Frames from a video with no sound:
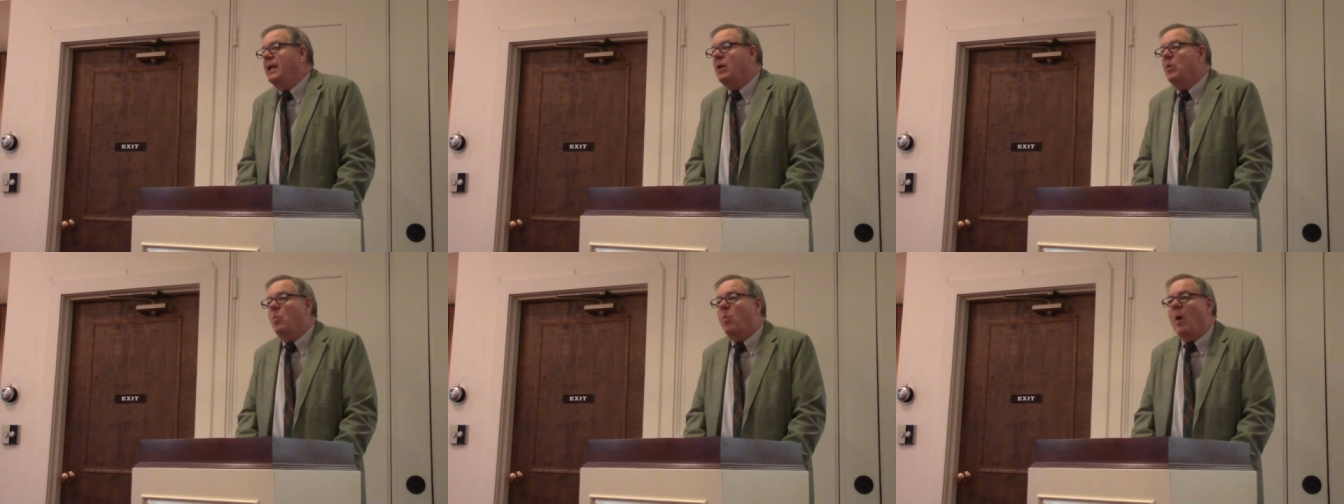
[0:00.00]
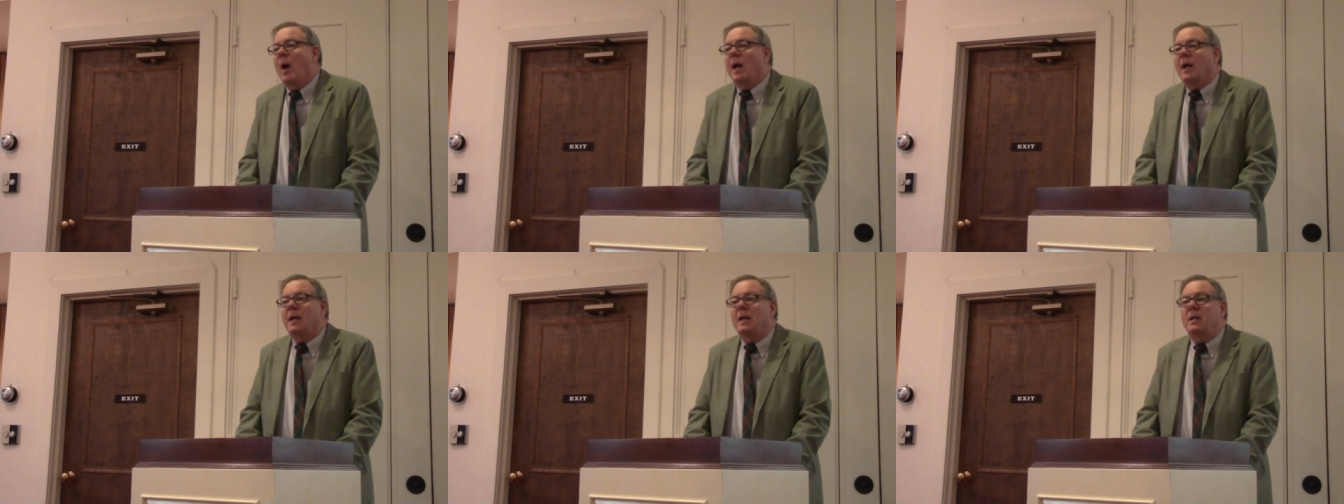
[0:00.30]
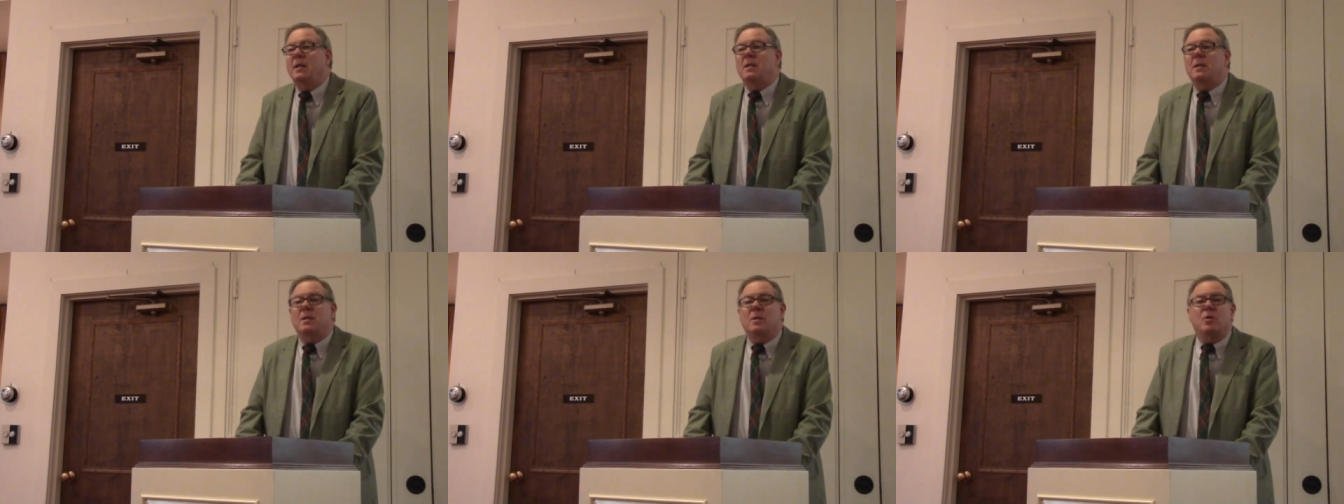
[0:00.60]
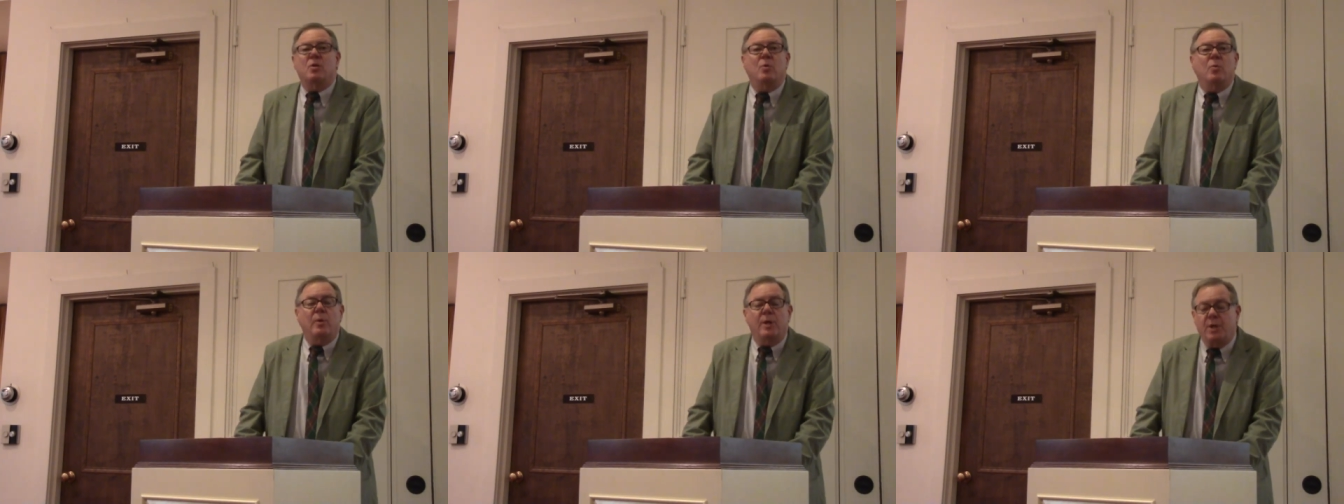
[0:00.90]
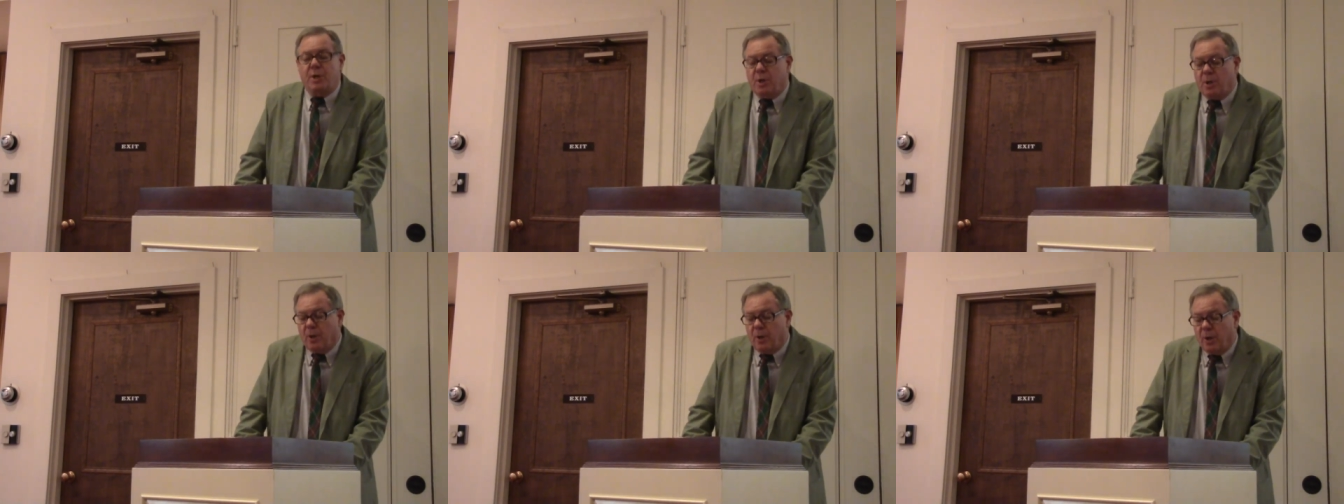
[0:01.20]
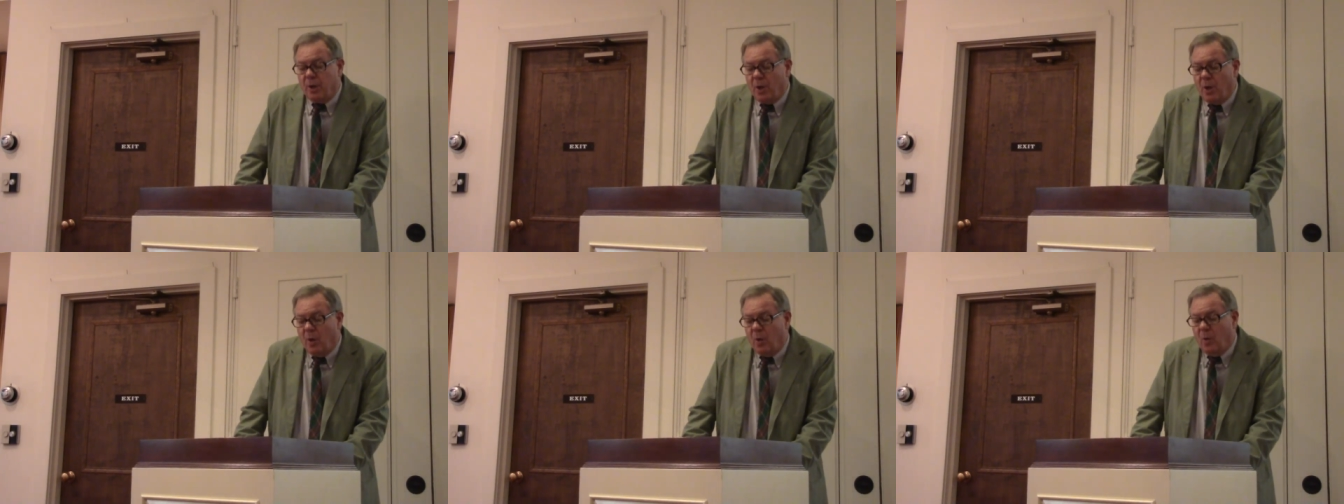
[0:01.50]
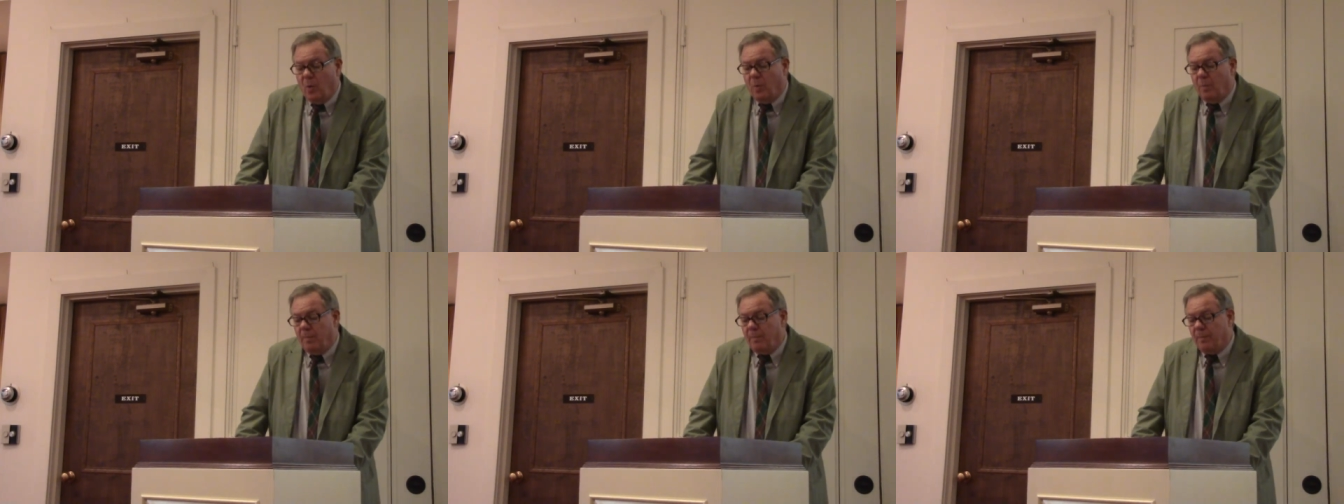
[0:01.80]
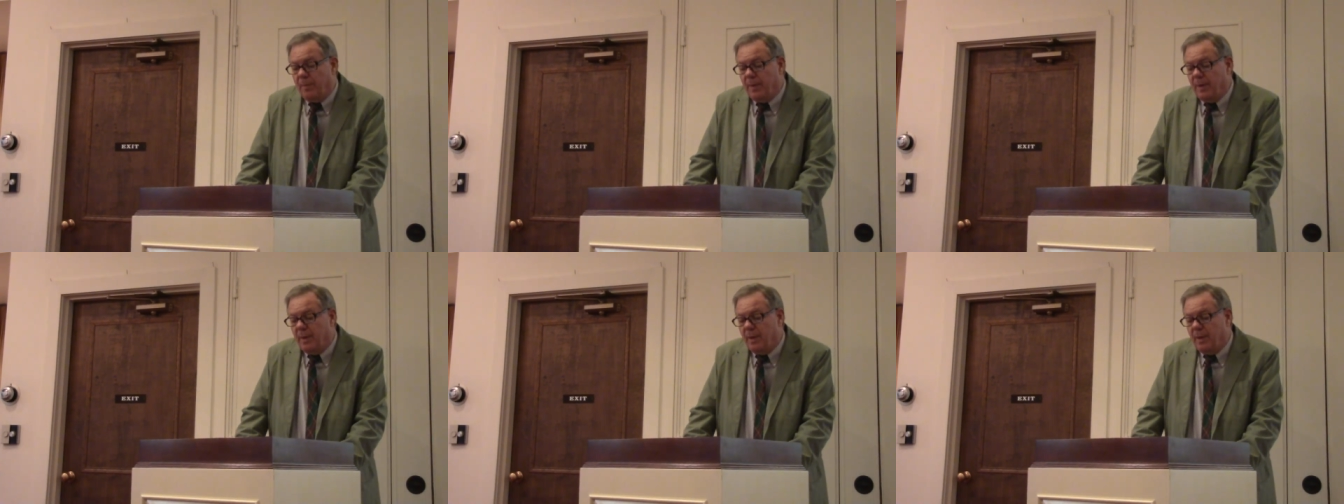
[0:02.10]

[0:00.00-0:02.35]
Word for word: he wanted to return home.